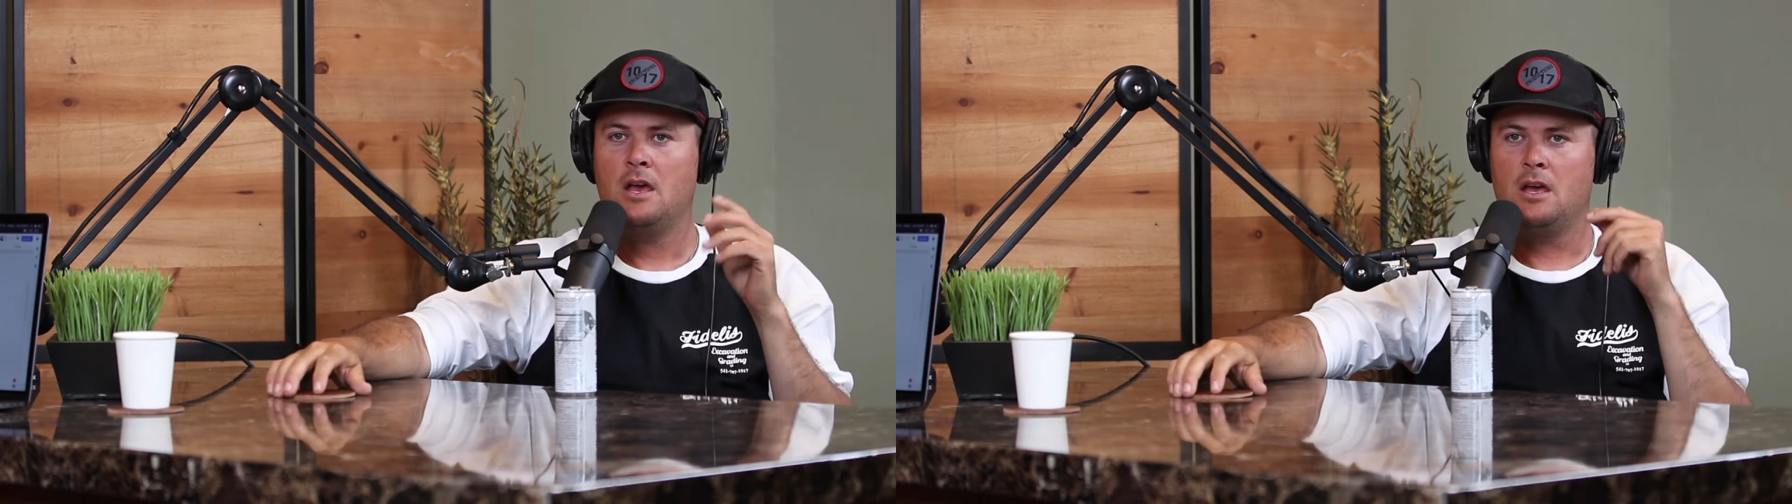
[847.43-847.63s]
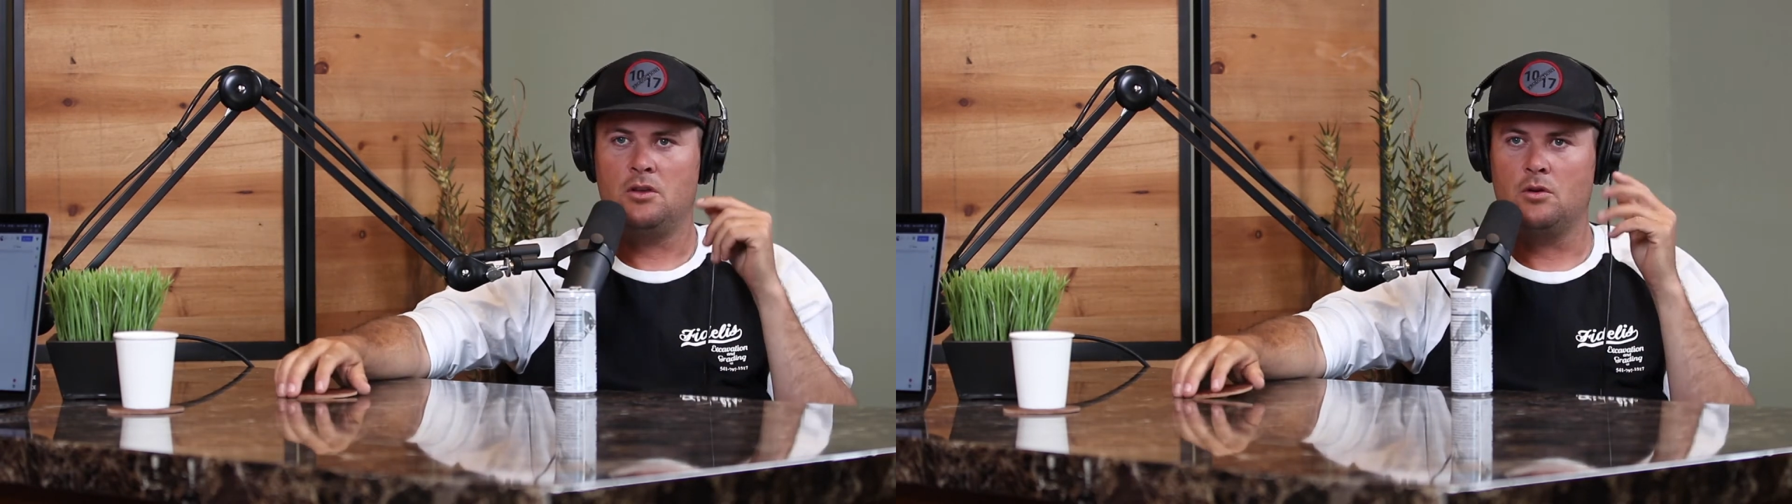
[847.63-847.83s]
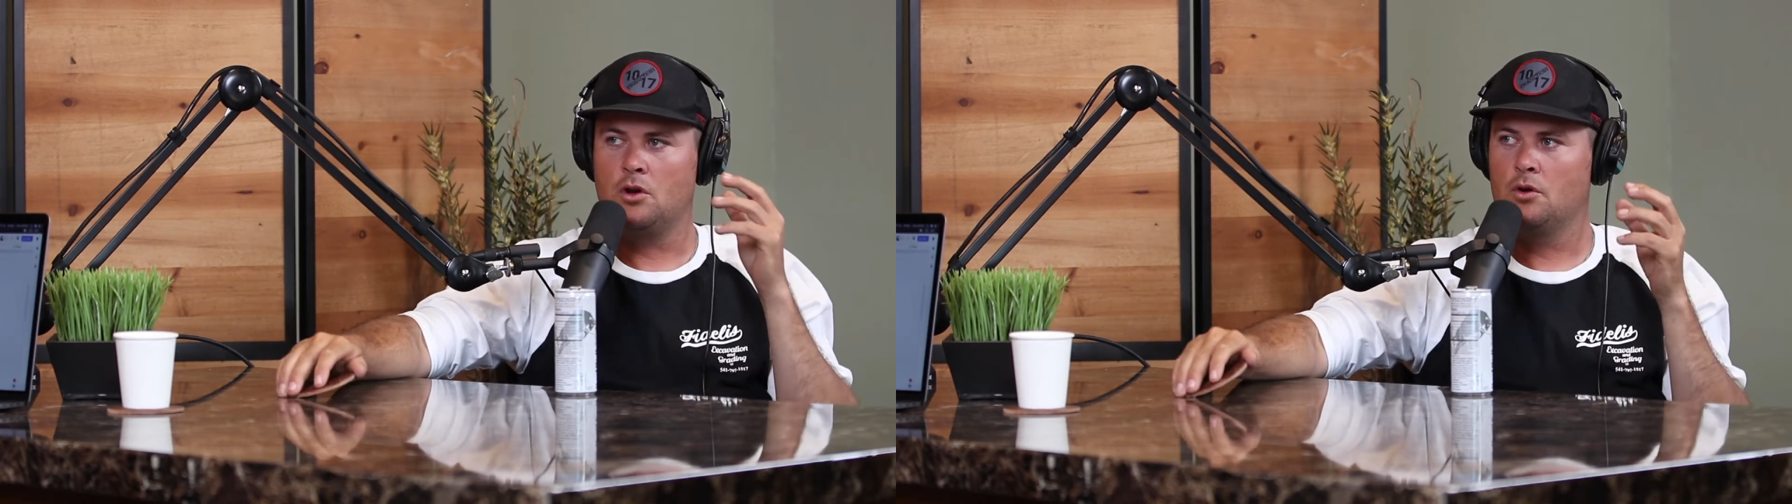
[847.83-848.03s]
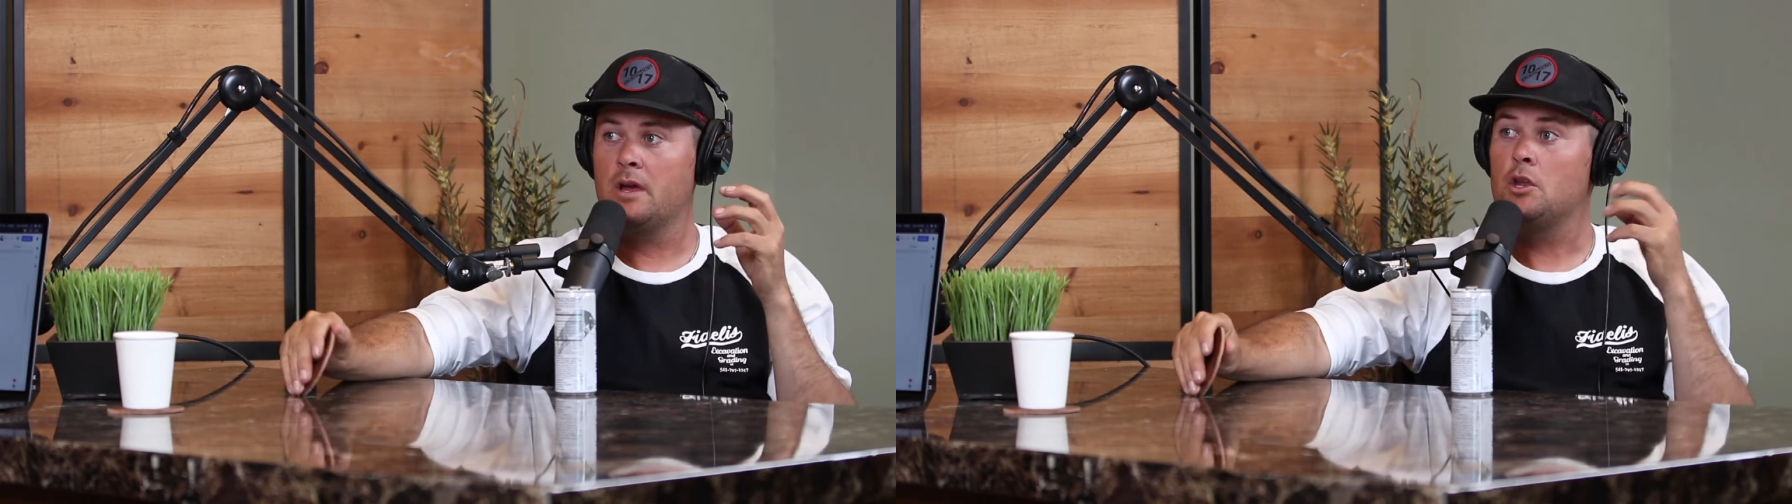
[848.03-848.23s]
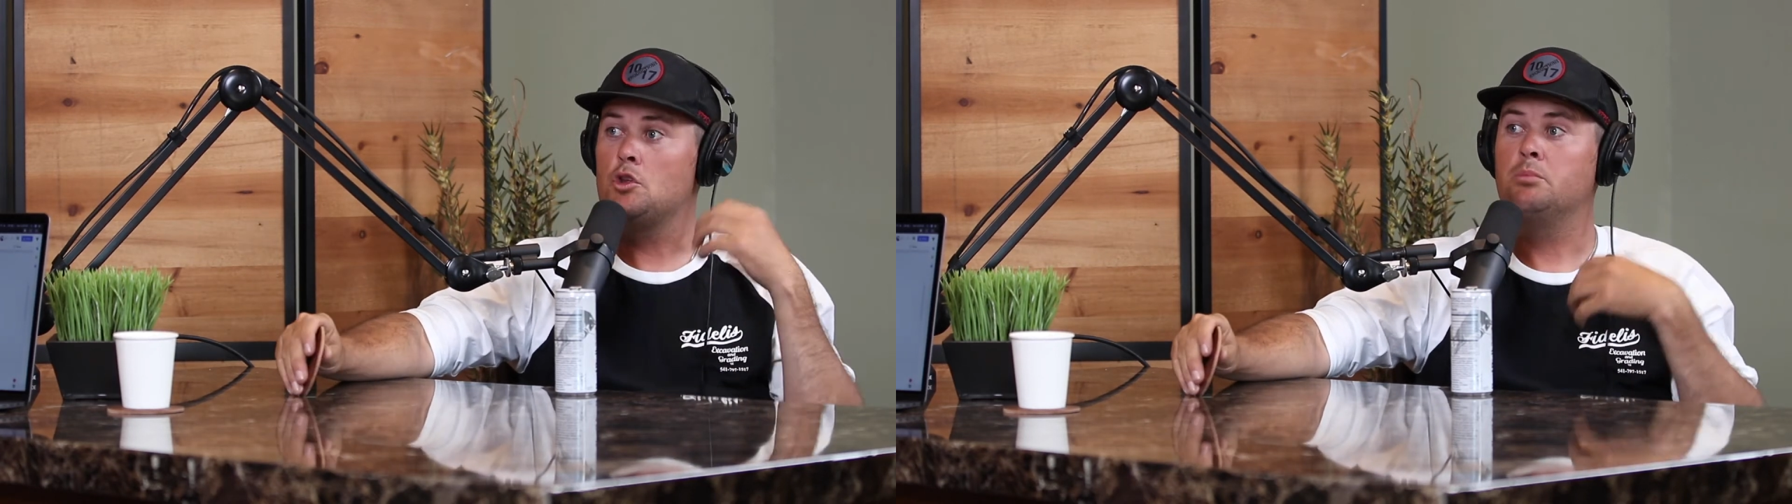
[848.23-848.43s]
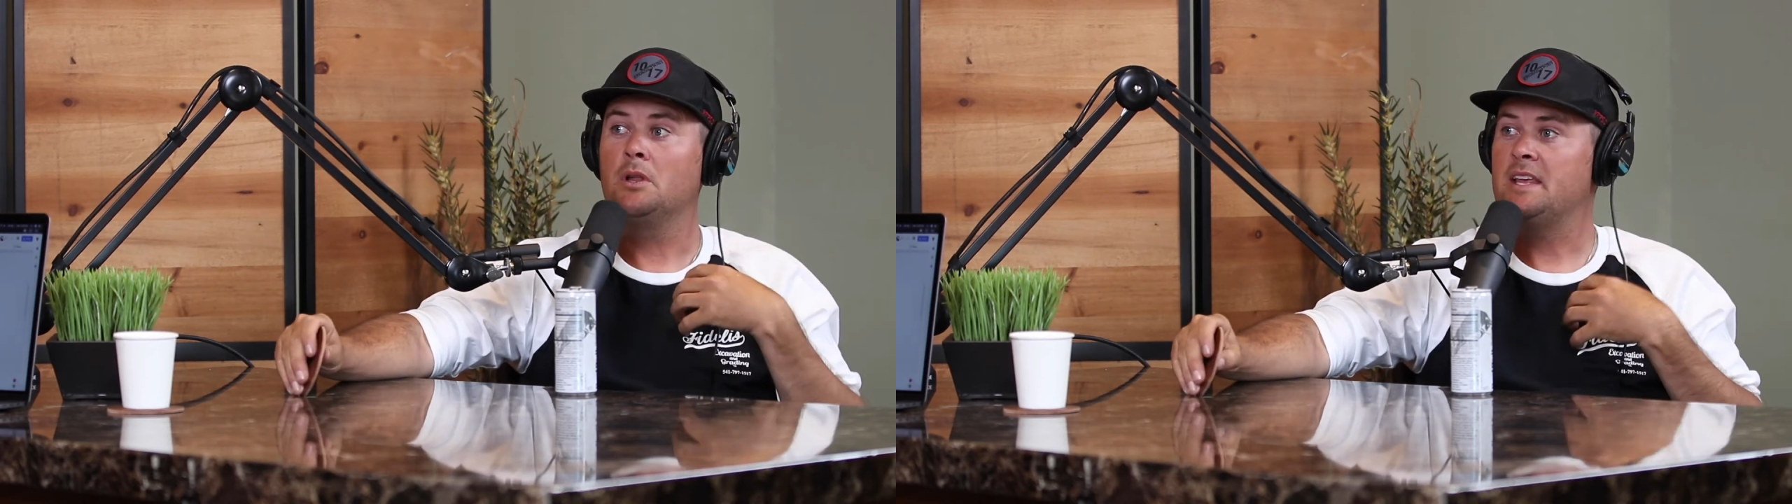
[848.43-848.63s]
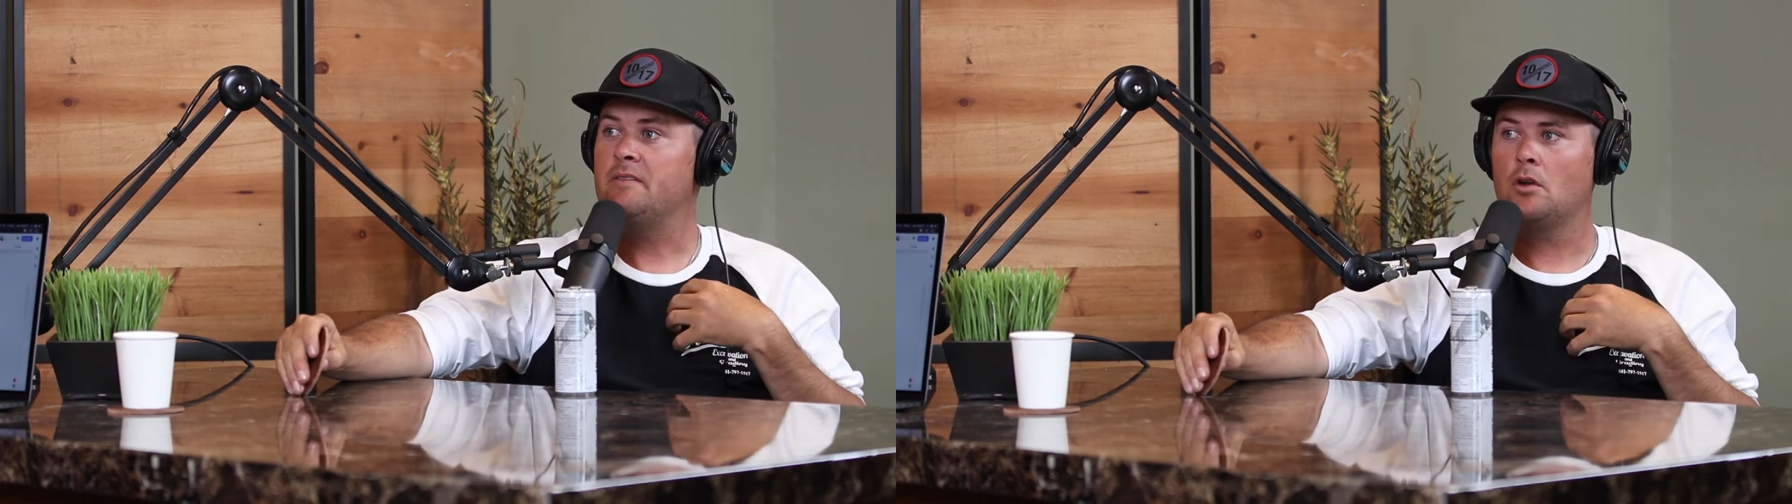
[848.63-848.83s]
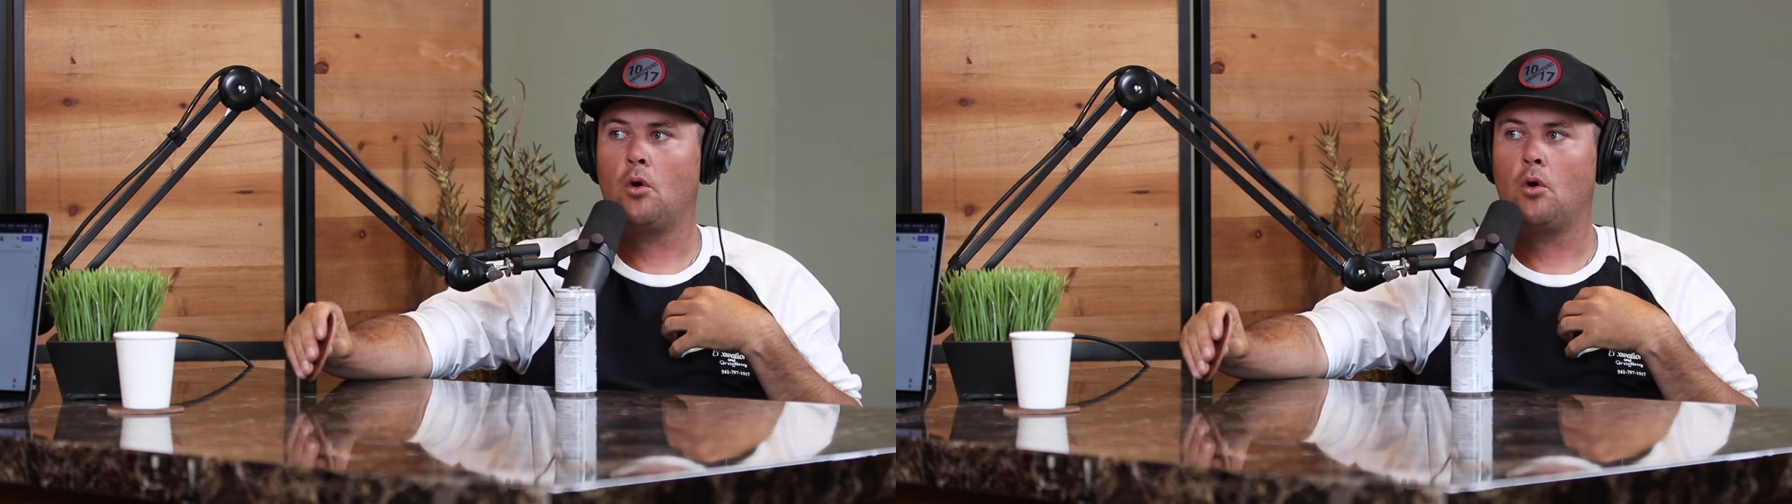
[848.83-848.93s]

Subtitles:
And you agree and you believe it